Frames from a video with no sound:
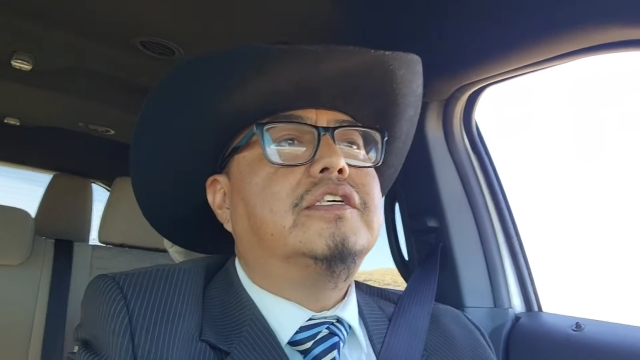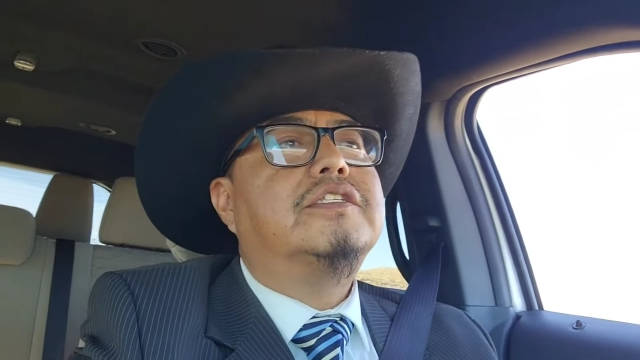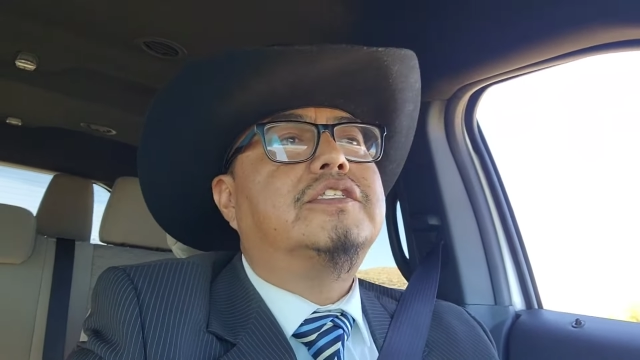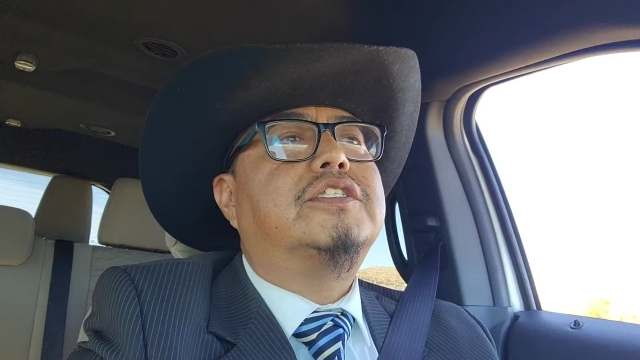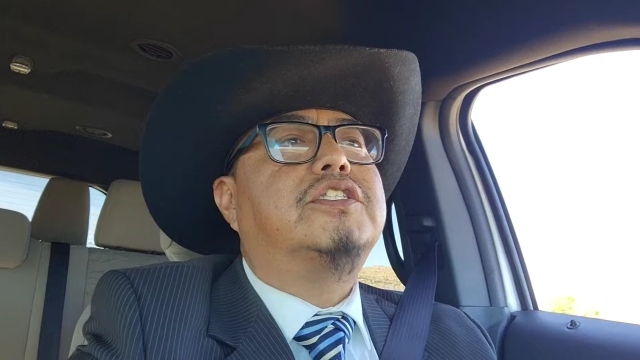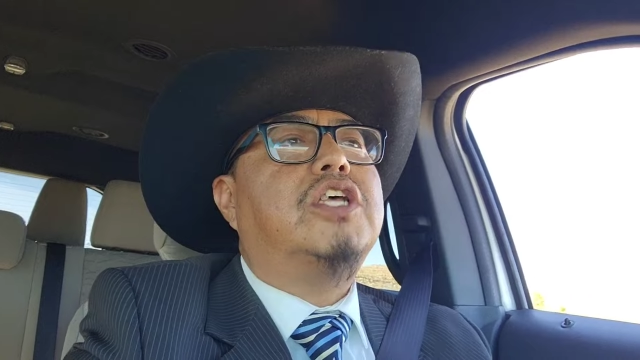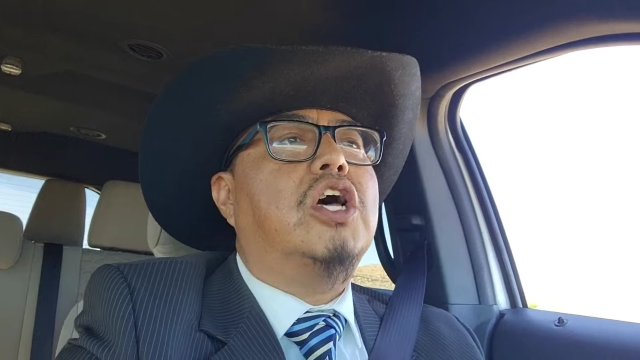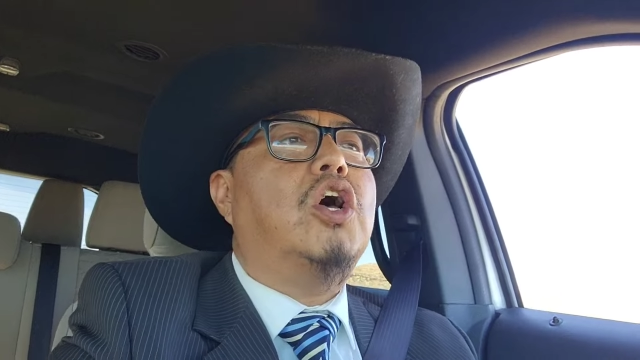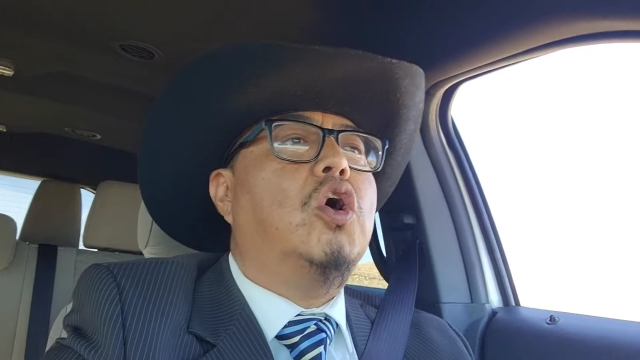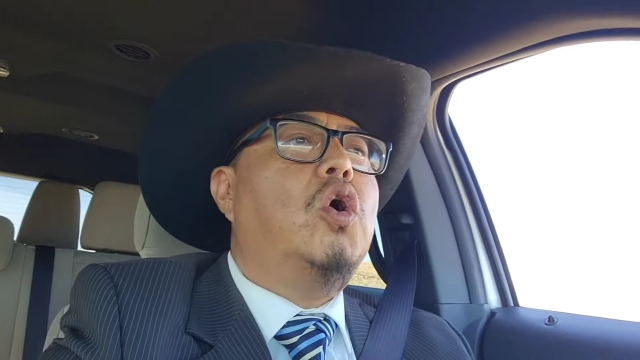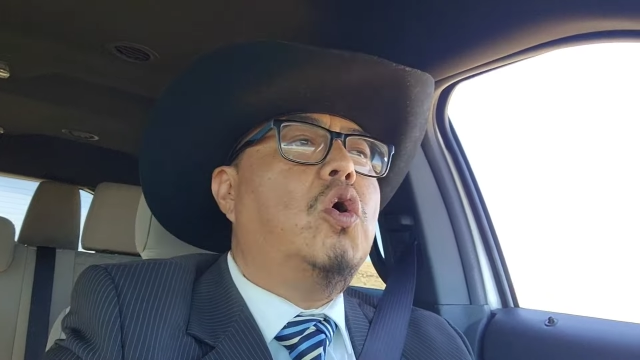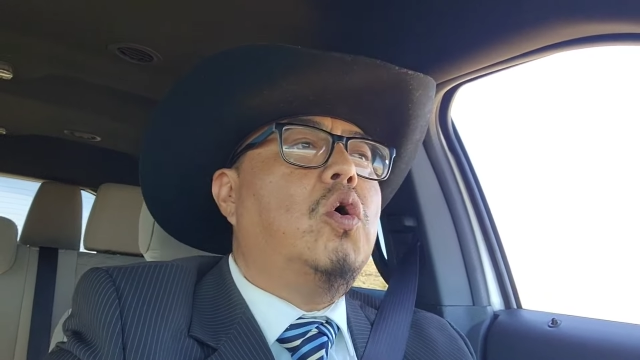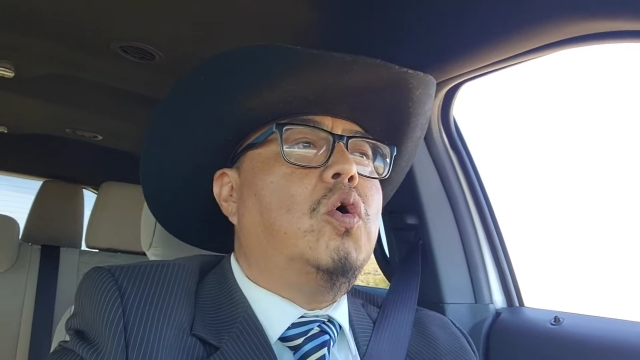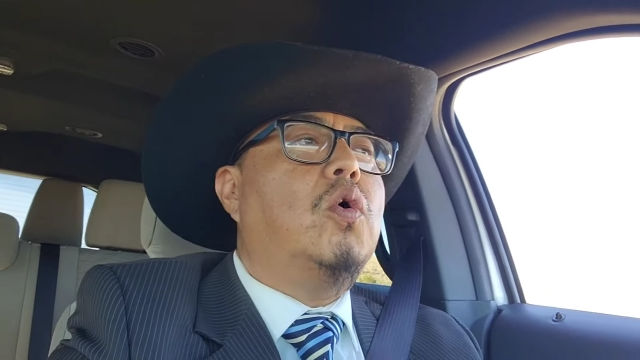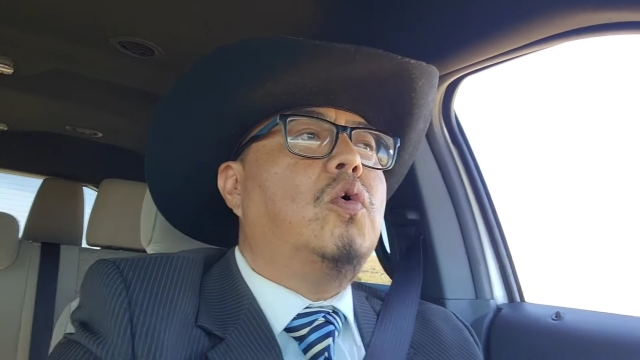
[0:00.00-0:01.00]

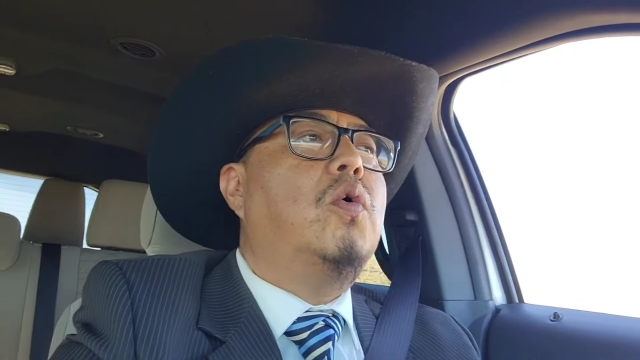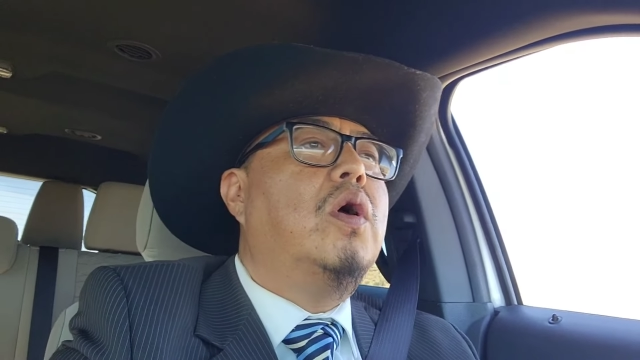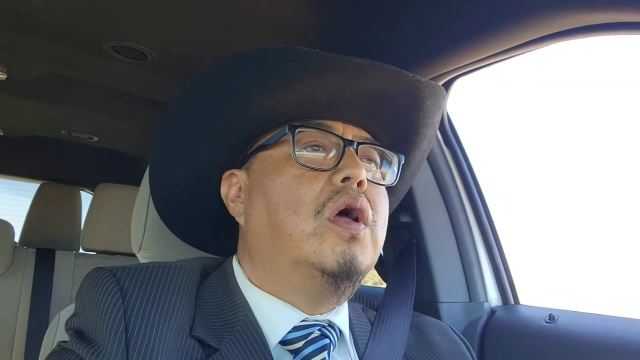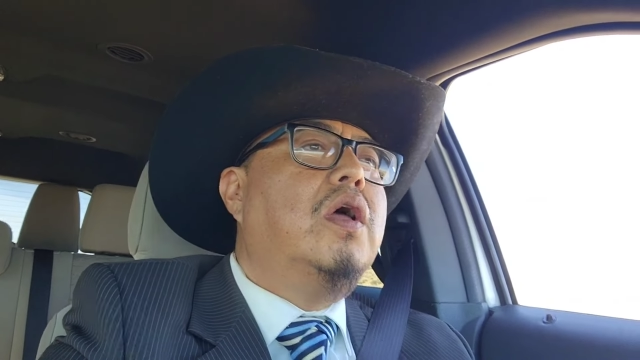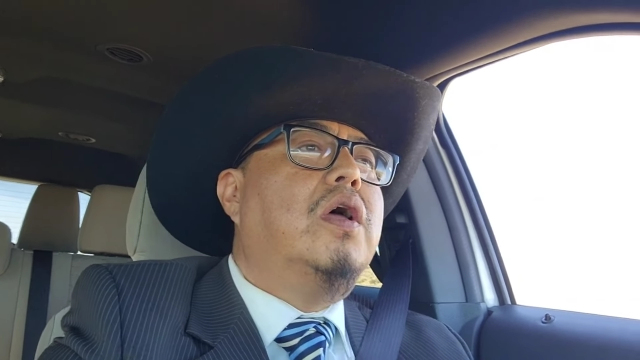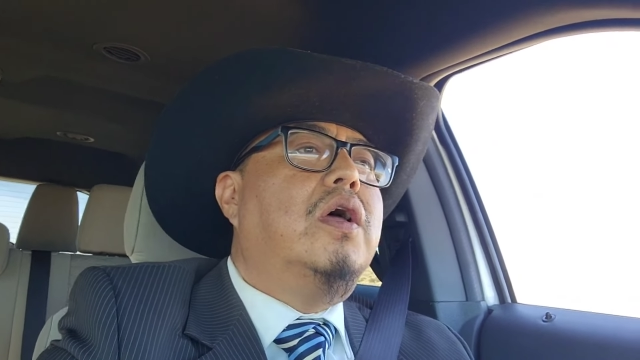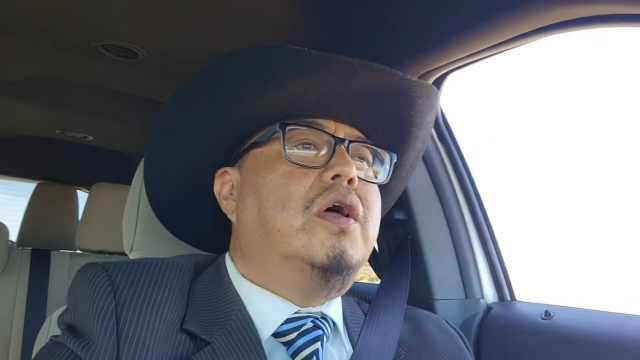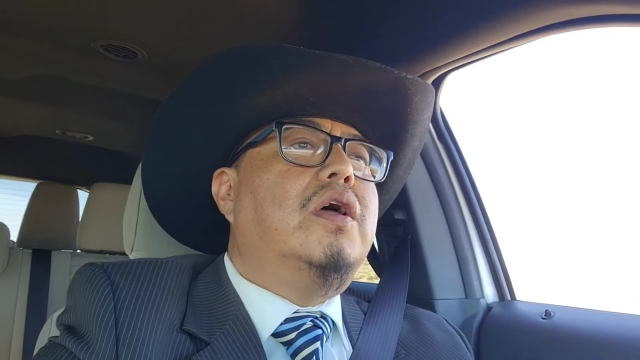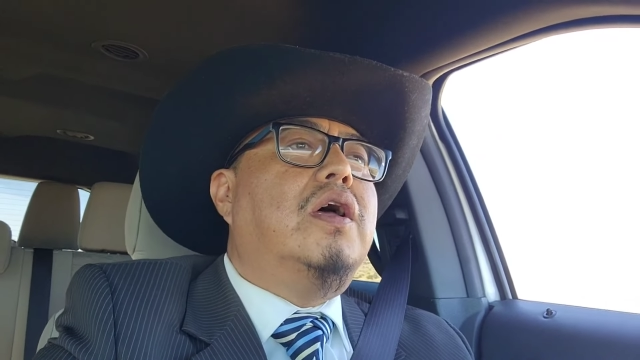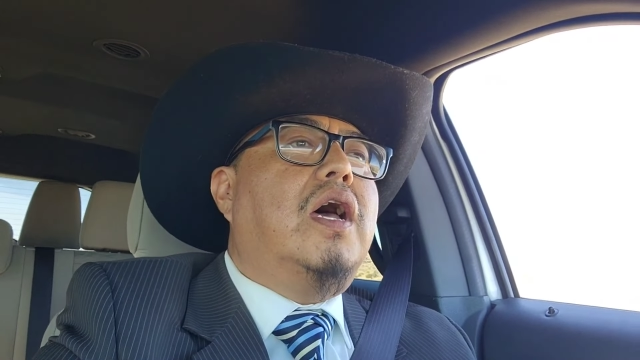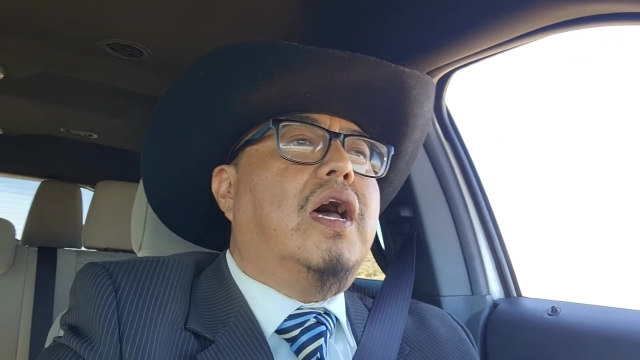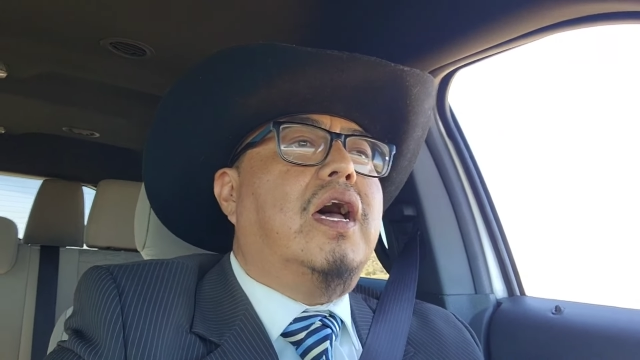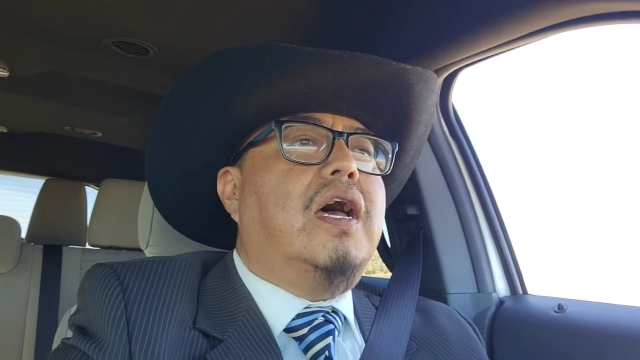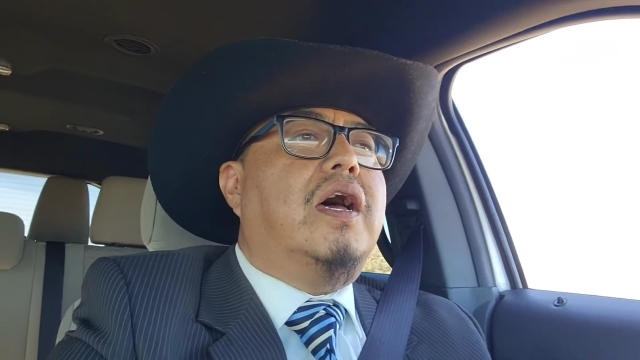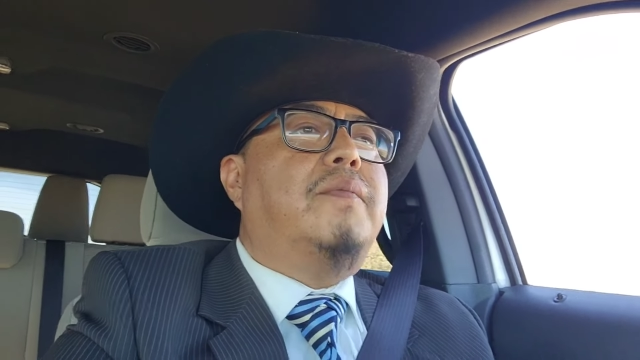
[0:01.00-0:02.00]
So
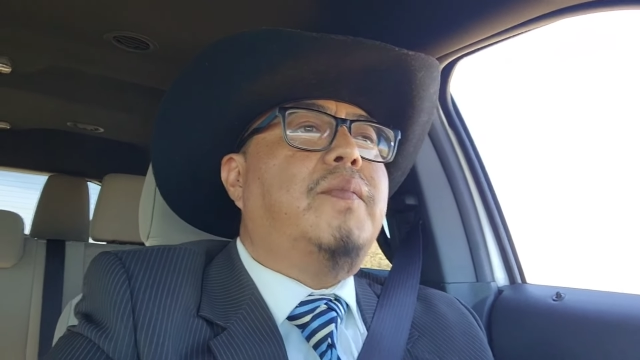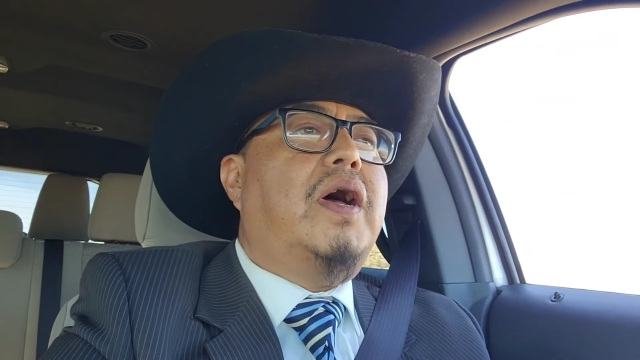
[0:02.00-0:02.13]
um,